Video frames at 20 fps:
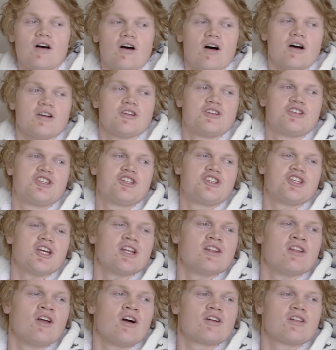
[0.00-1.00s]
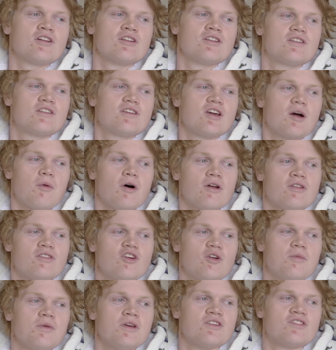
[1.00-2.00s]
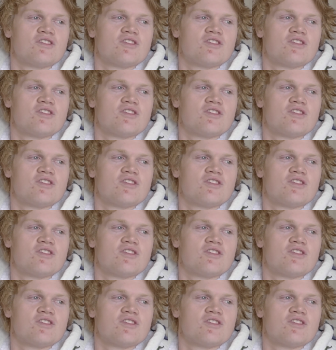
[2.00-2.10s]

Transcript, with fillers: Oh shit, Lachlan, come on, do me a